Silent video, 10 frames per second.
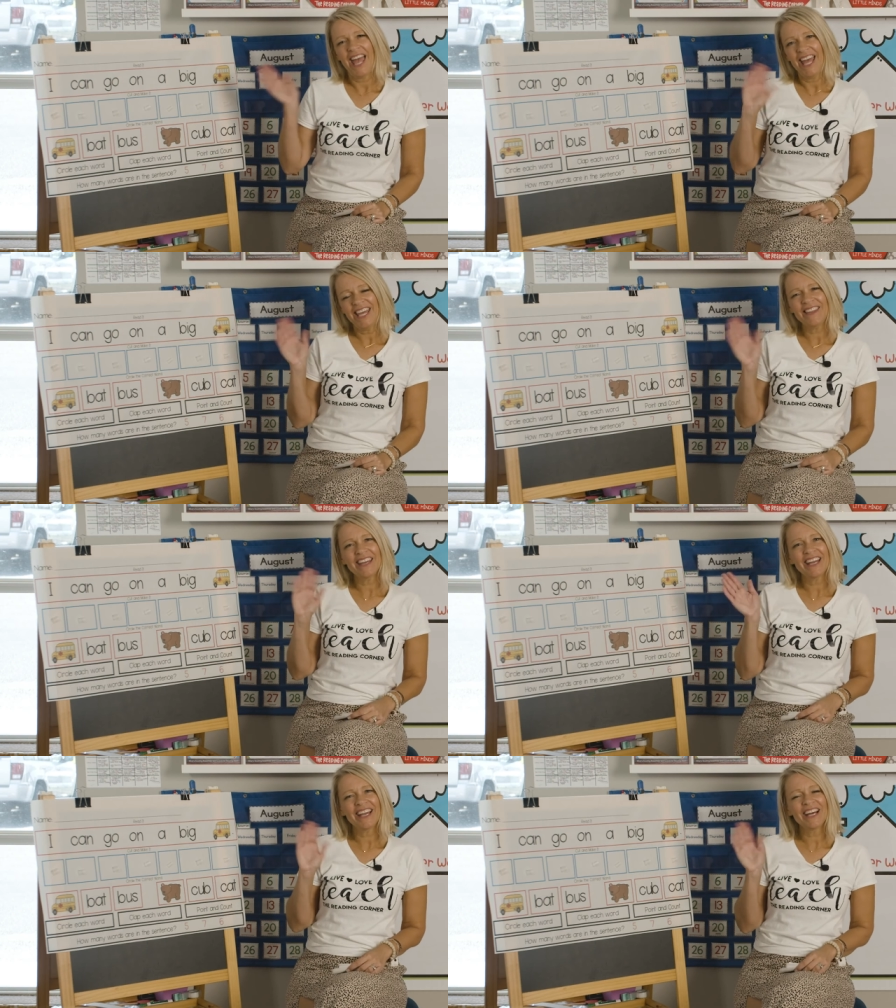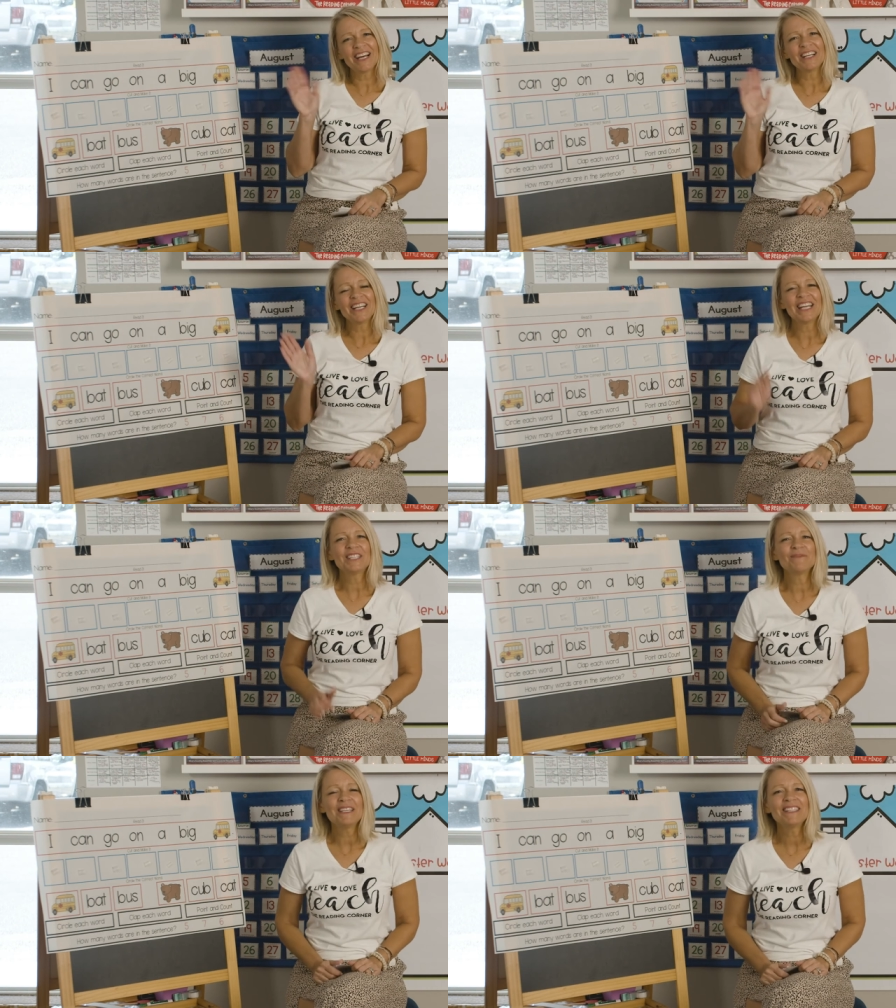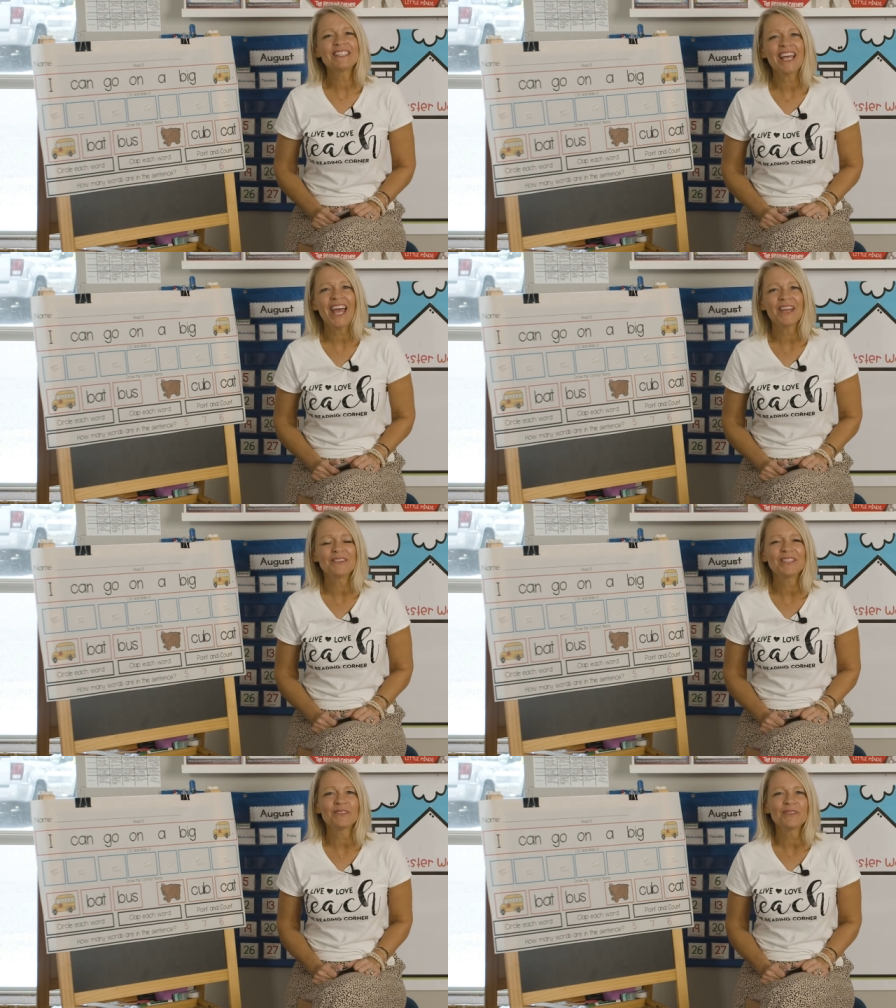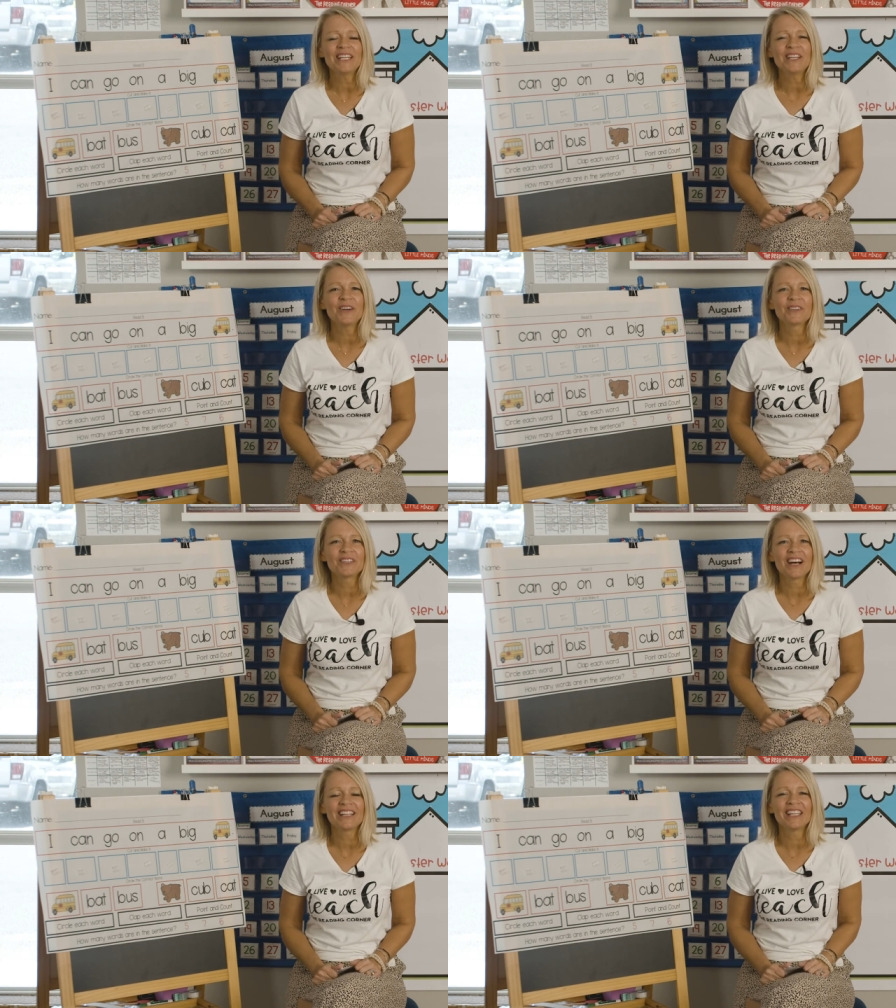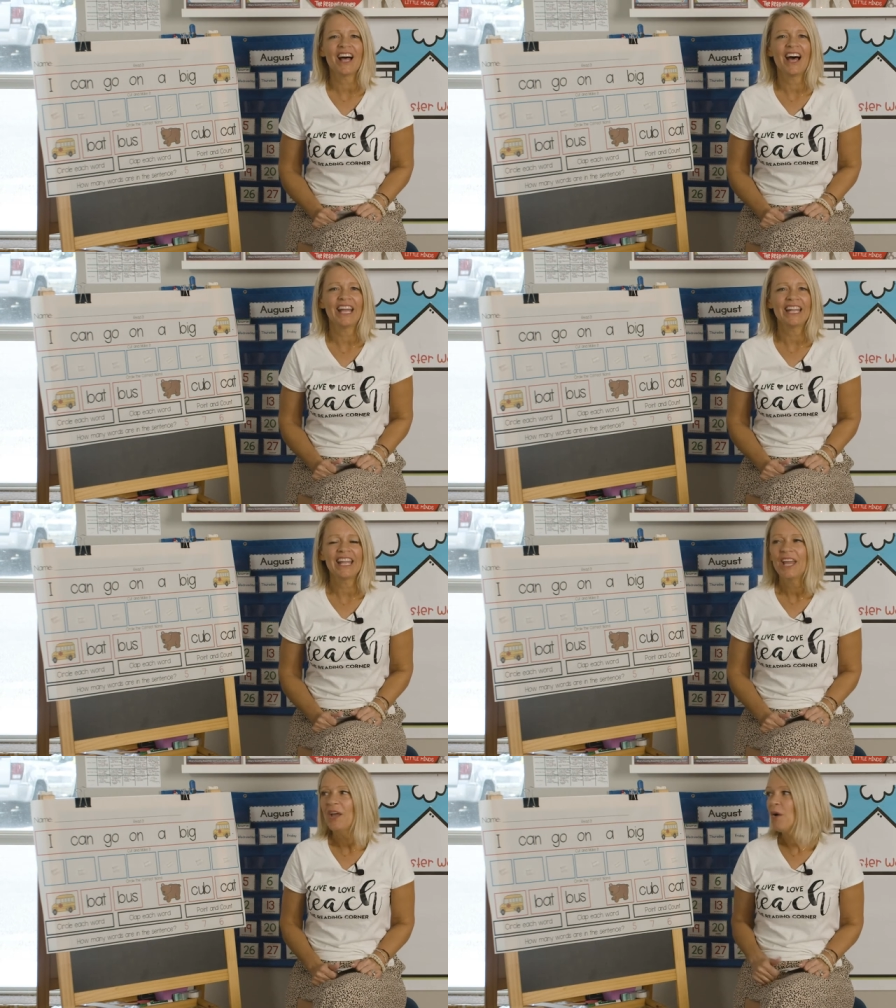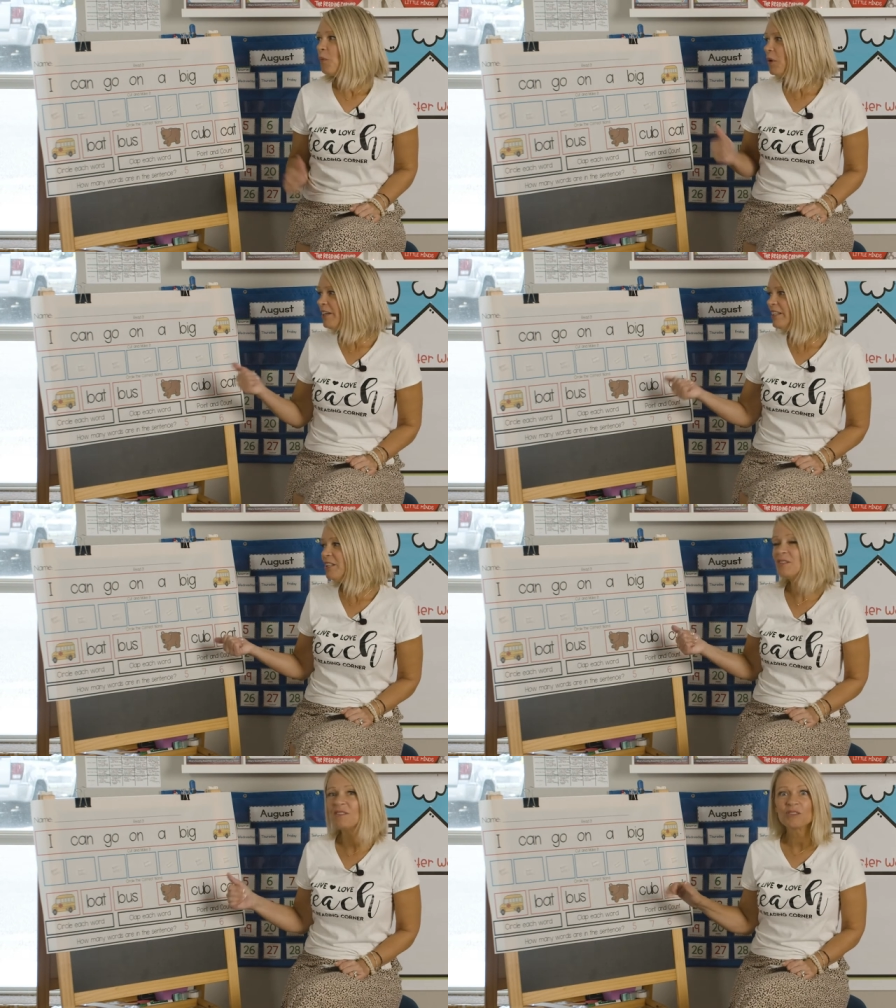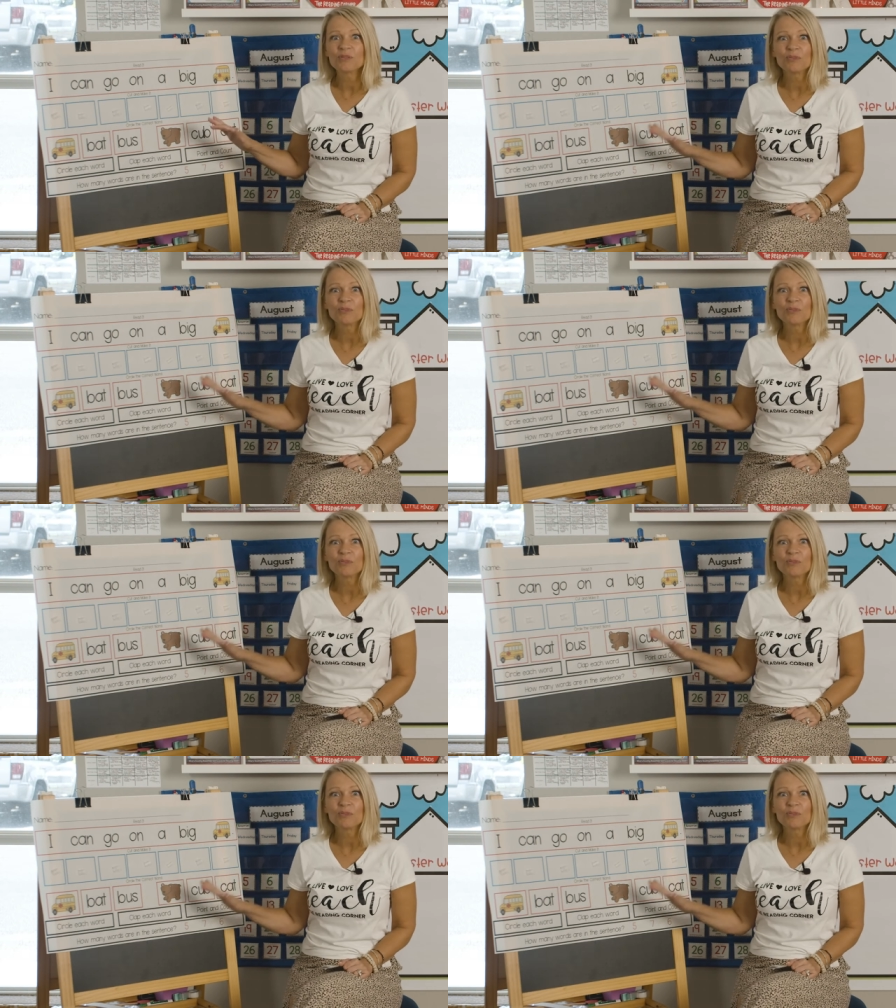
Hey there, it's Ms. K with the Reading Corner Online. We're gonna do this